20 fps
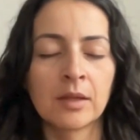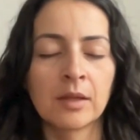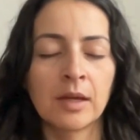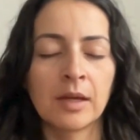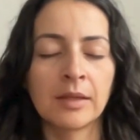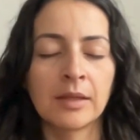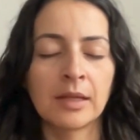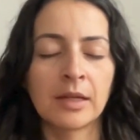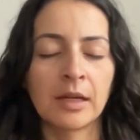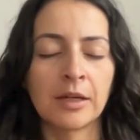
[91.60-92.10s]

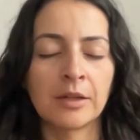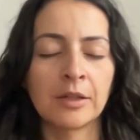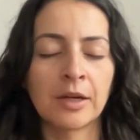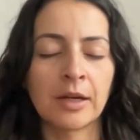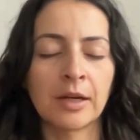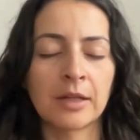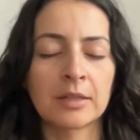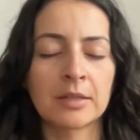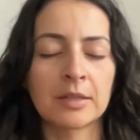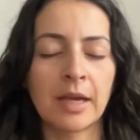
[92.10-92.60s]
And then on your
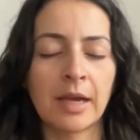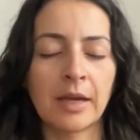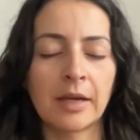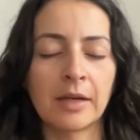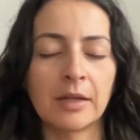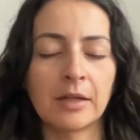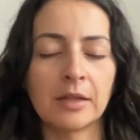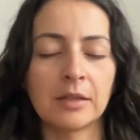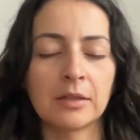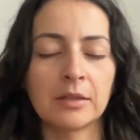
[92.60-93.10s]

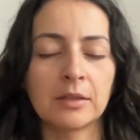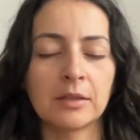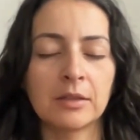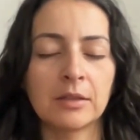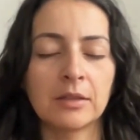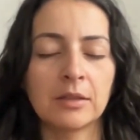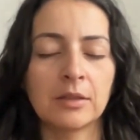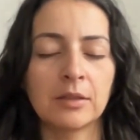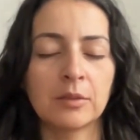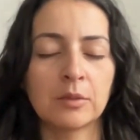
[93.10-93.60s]
exhale,
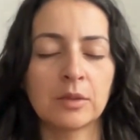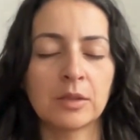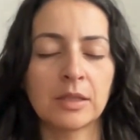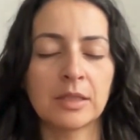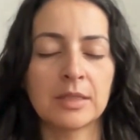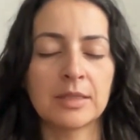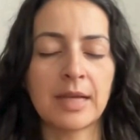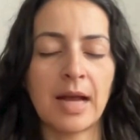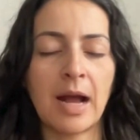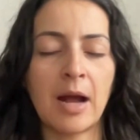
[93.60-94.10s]

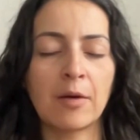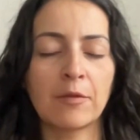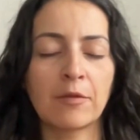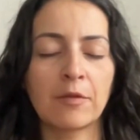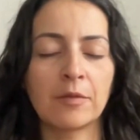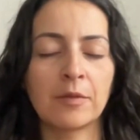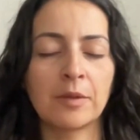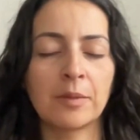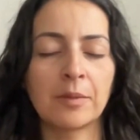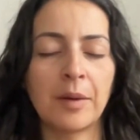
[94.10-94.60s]
release out
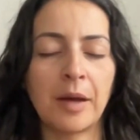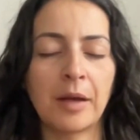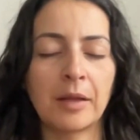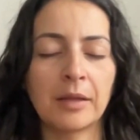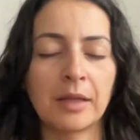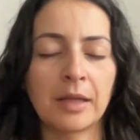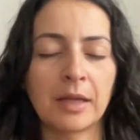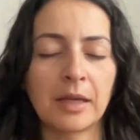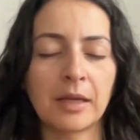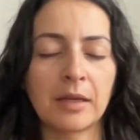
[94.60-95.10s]
from the
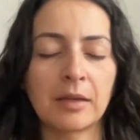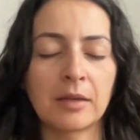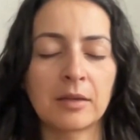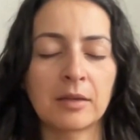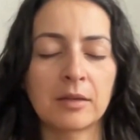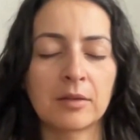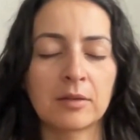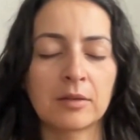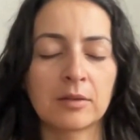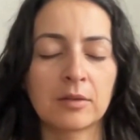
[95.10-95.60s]
belly,
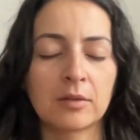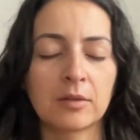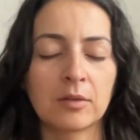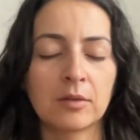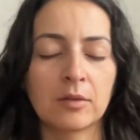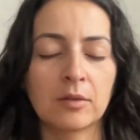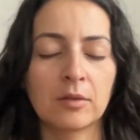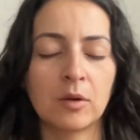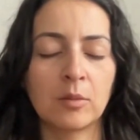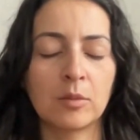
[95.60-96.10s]

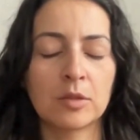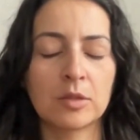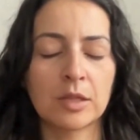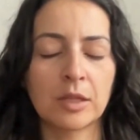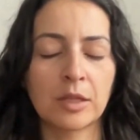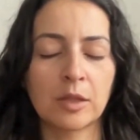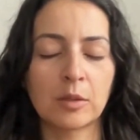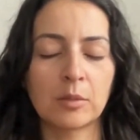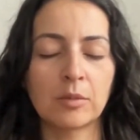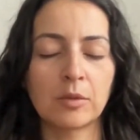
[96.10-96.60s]
almost
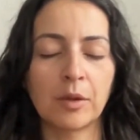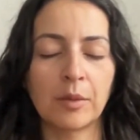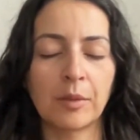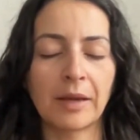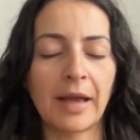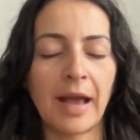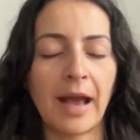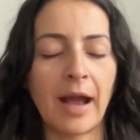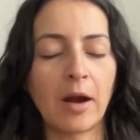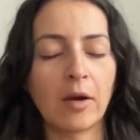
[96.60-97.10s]
like you're
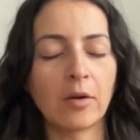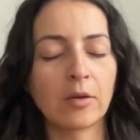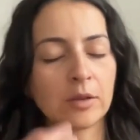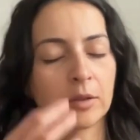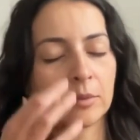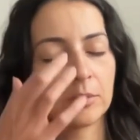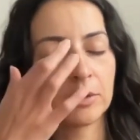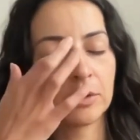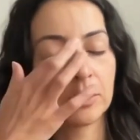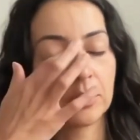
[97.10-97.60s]
blowing out the
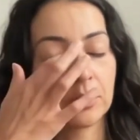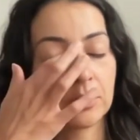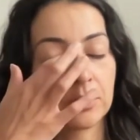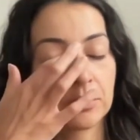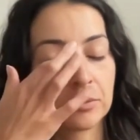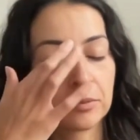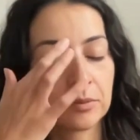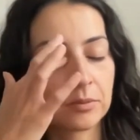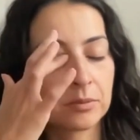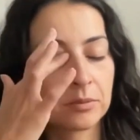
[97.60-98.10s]

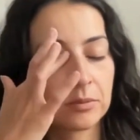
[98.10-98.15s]
balloon.